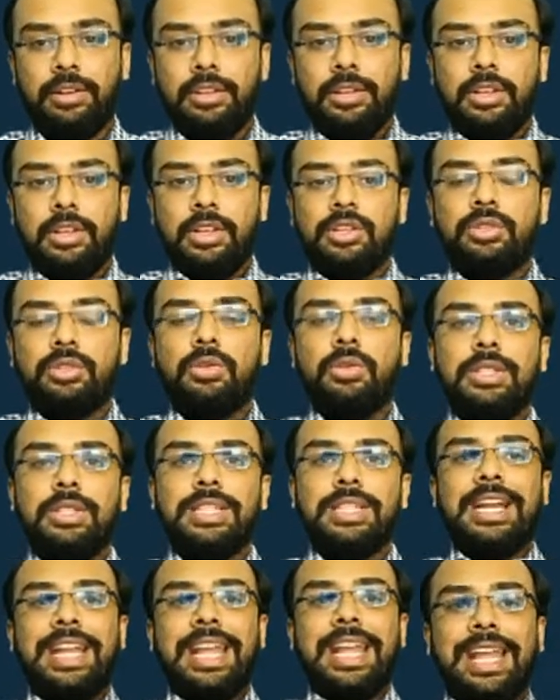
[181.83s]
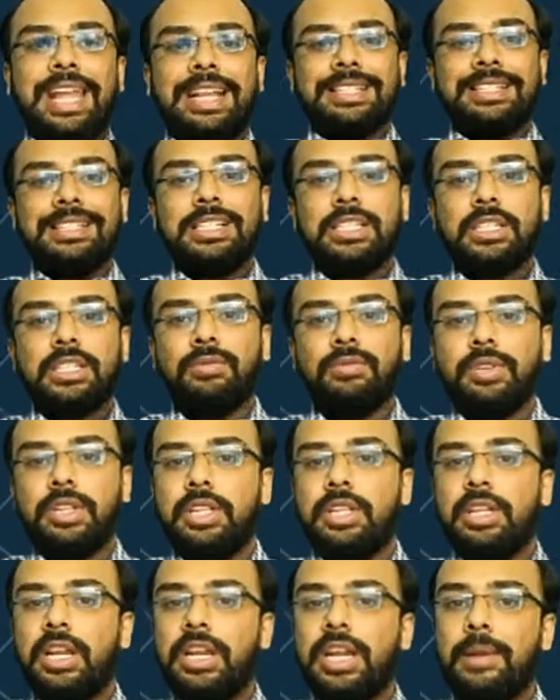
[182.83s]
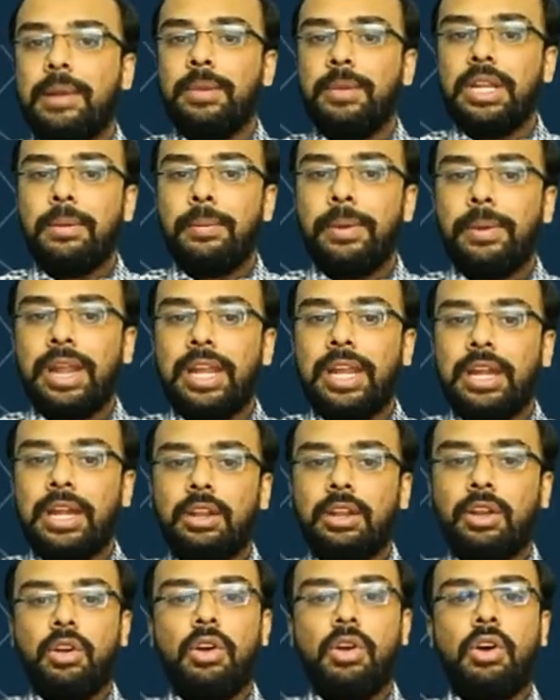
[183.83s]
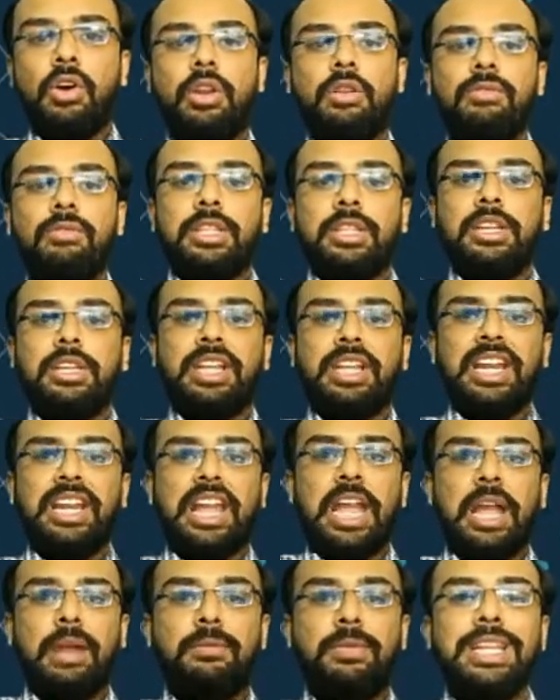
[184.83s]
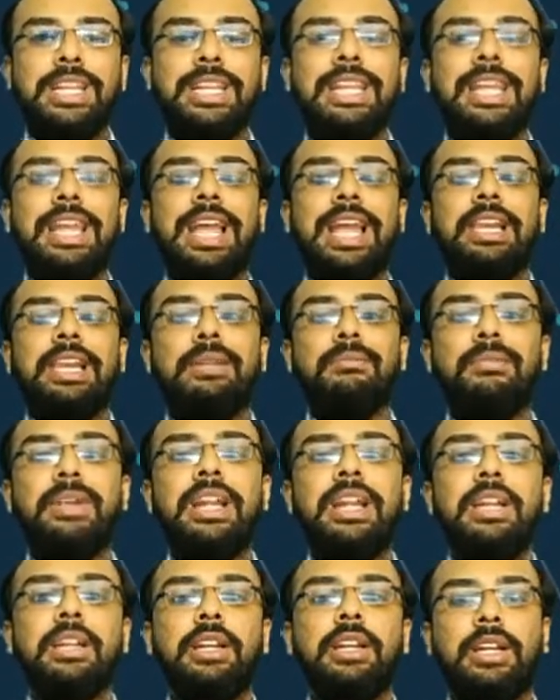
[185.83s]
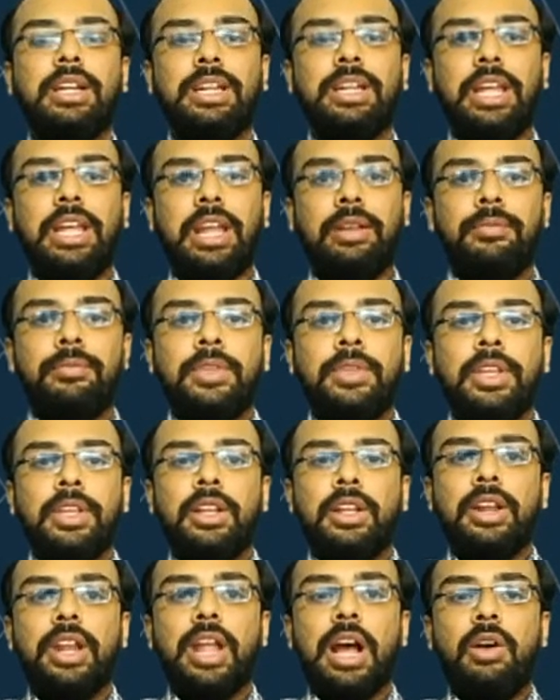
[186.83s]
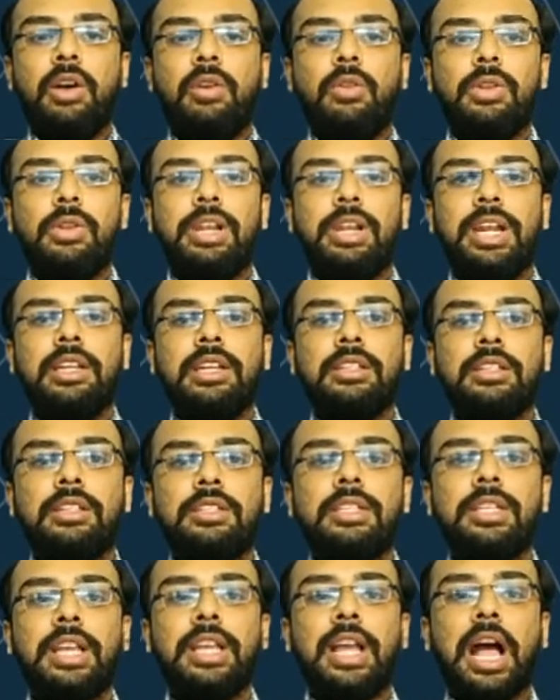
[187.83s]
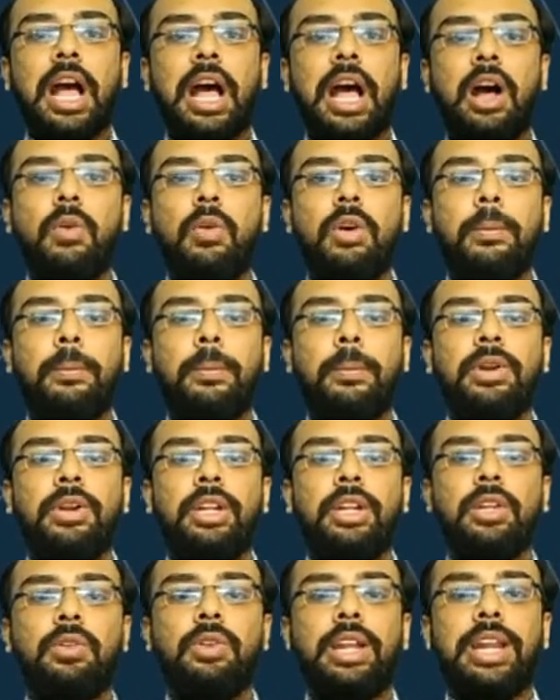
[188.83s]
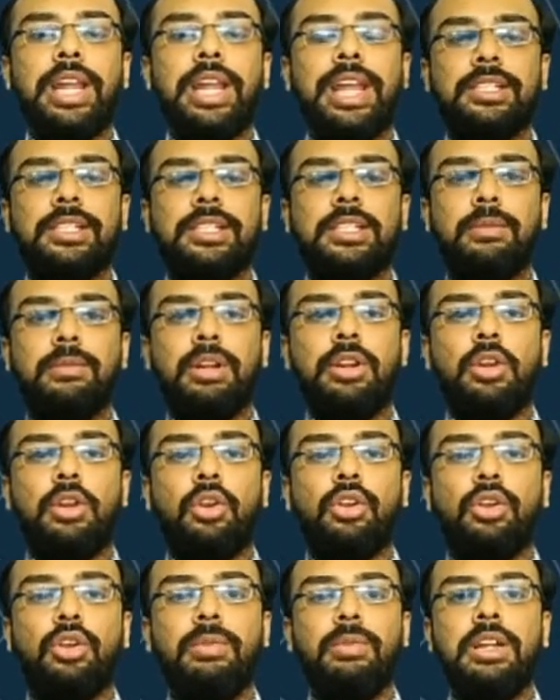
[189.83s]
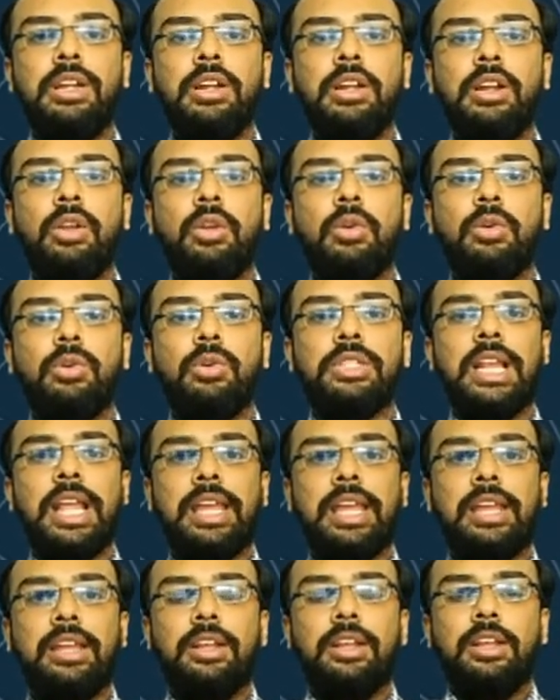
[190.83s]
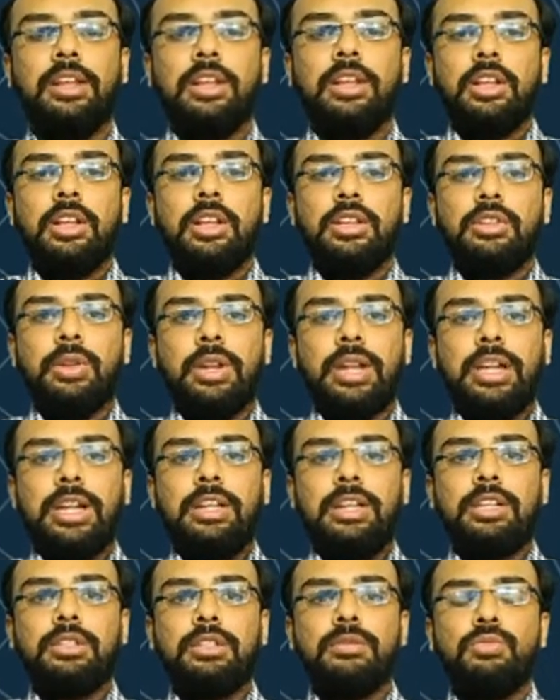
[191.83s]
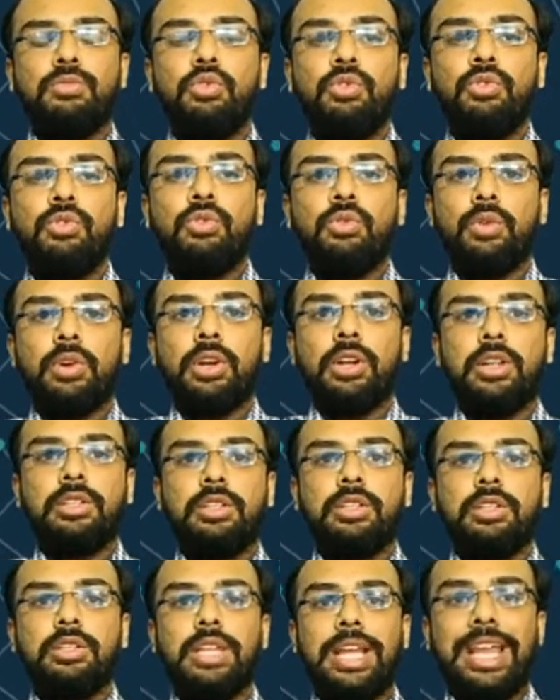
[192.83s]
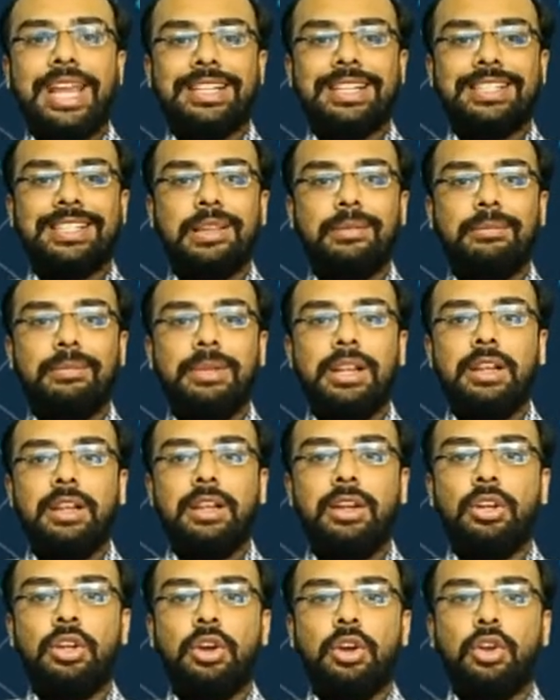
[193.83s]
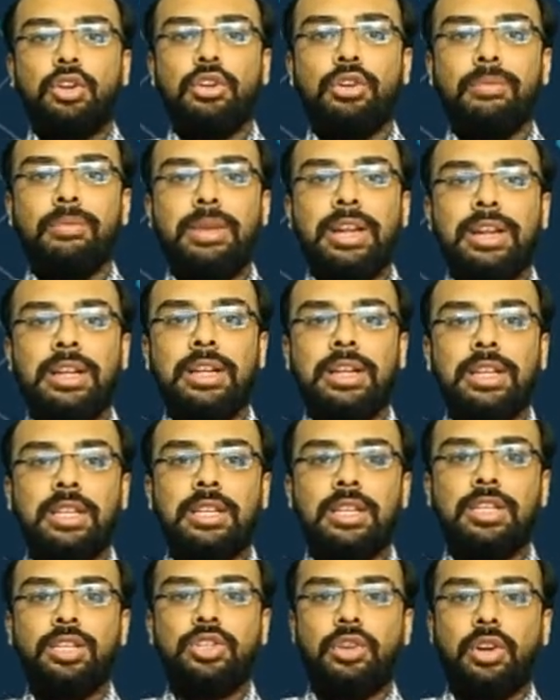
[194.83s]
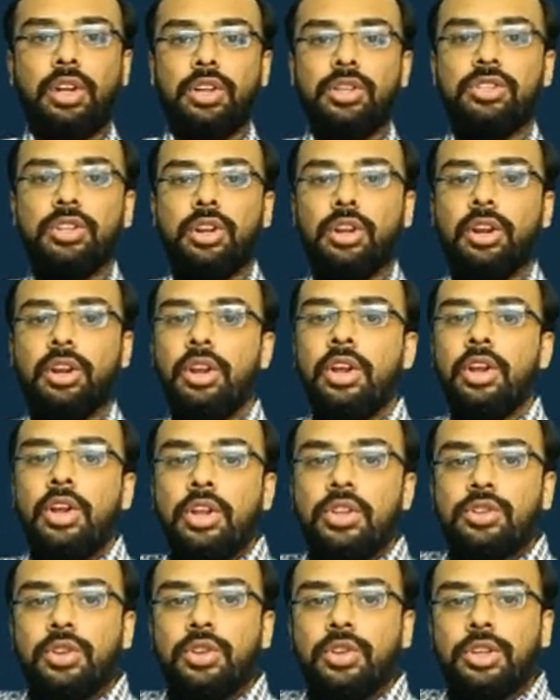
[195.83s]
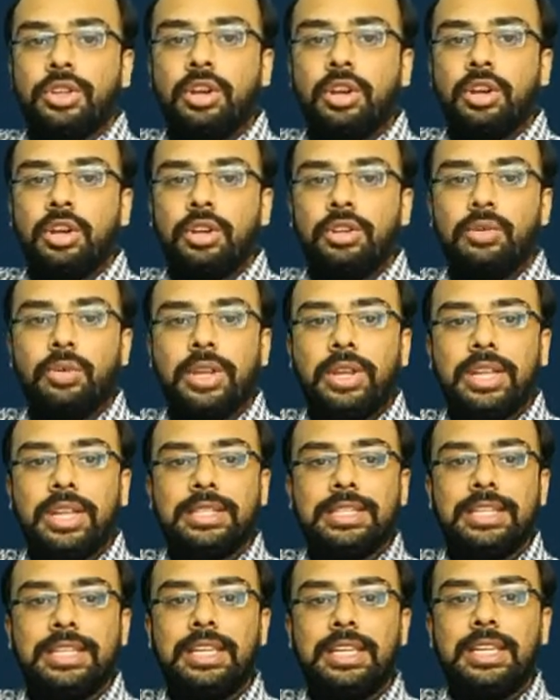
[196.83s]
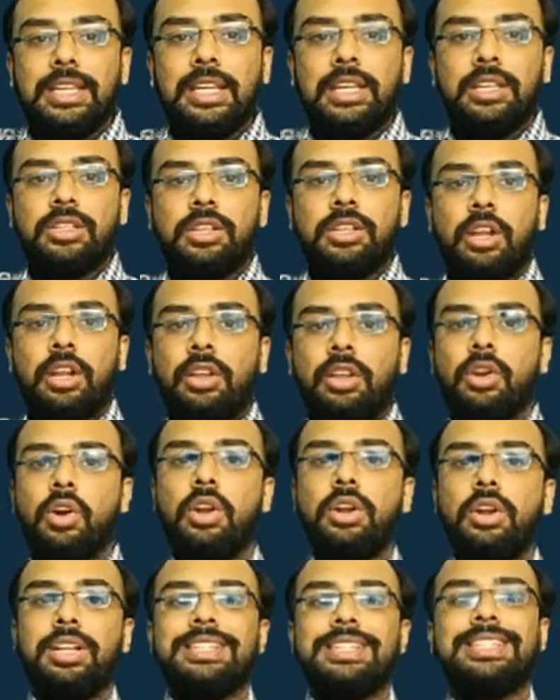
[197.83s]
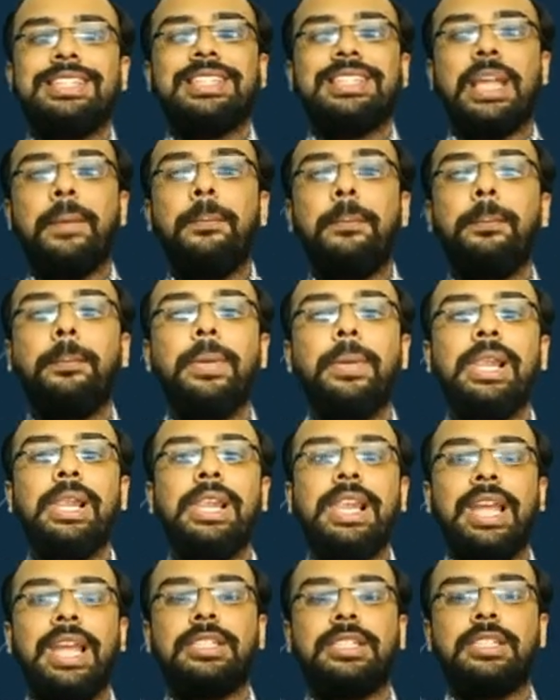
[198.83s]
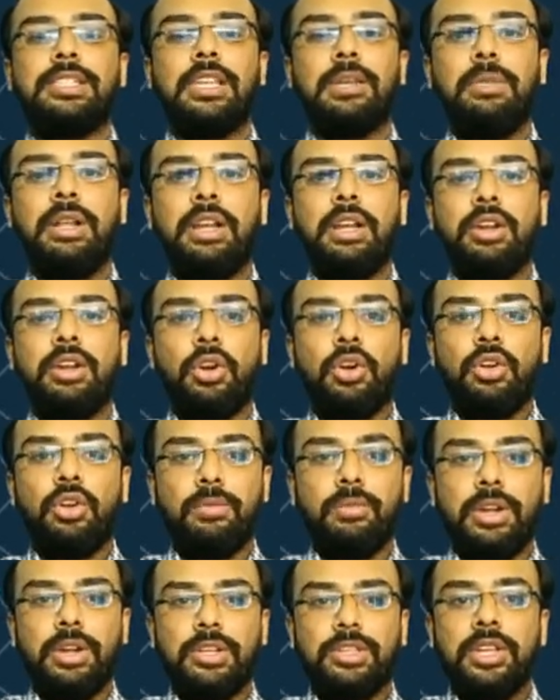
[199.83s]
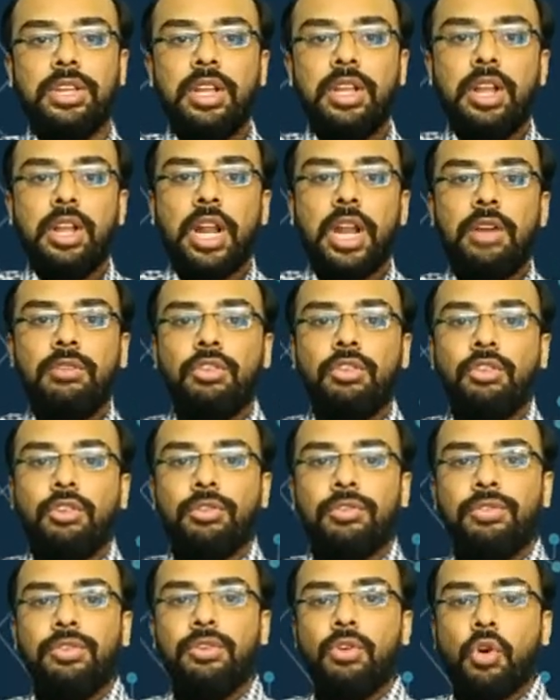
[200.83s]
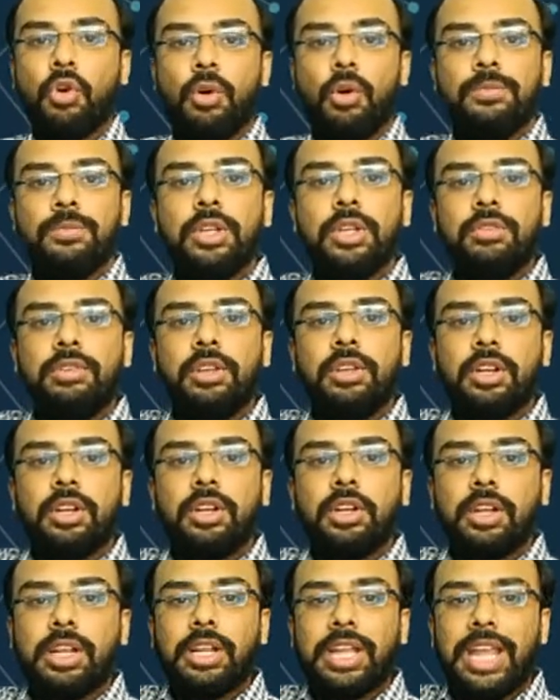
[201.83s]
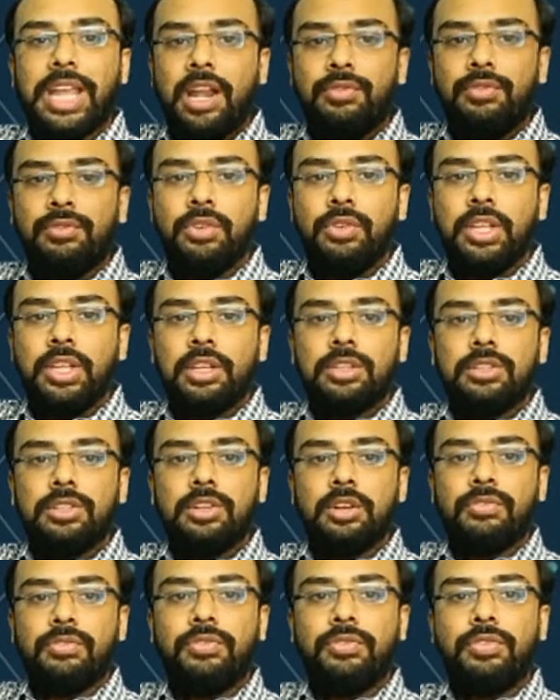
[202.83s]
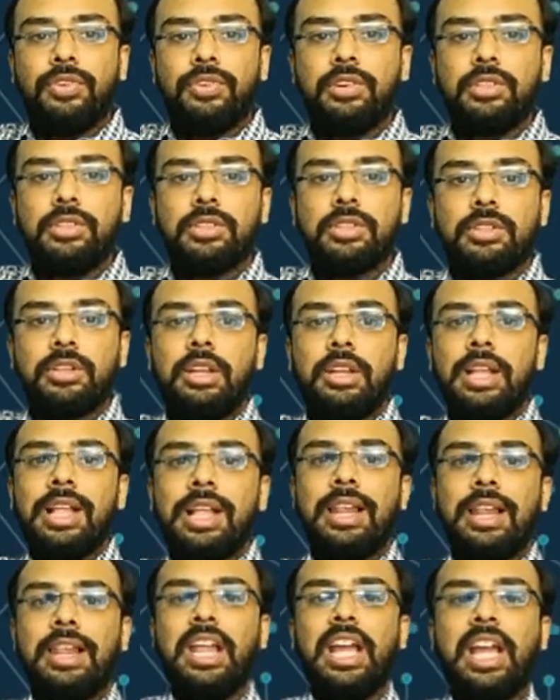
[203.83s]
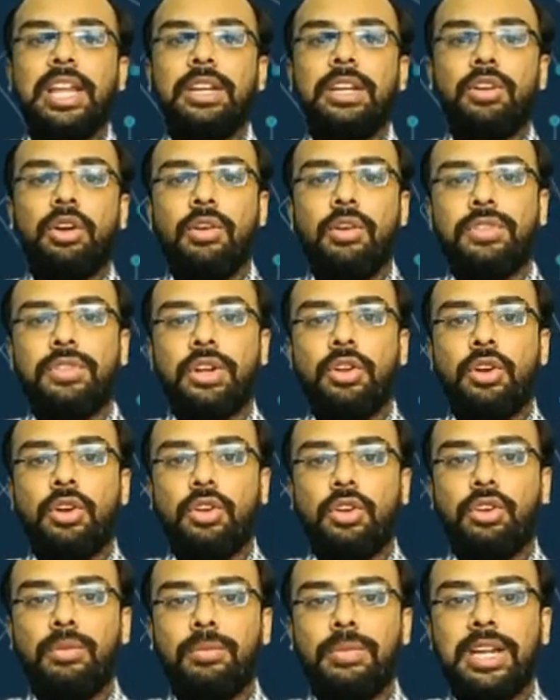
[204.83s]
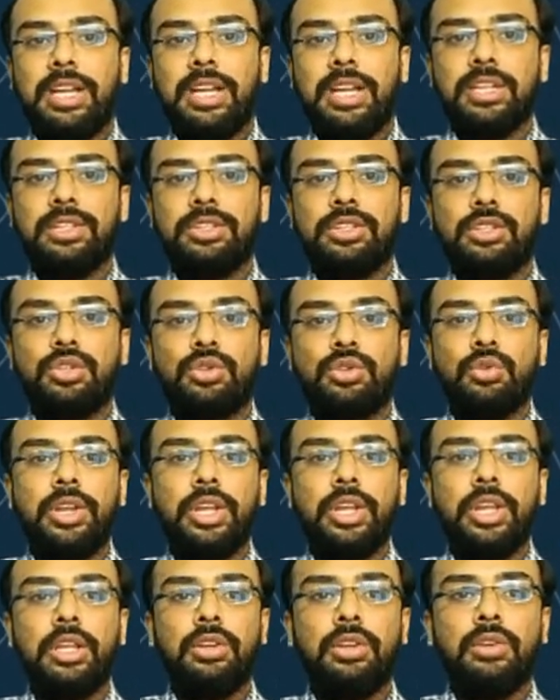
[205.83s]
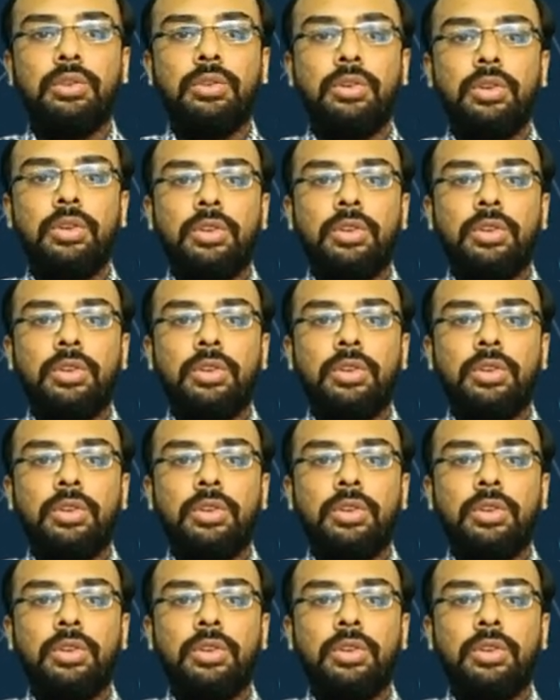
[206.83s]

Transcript: So that exists within an empty bracket or within an empty element tag. Now let us see how a particular XML document looks like. So let us move towards the XML document structure. So here you can see is your sample XML documents. Now if you observe here carefully, the first line of the document is showing you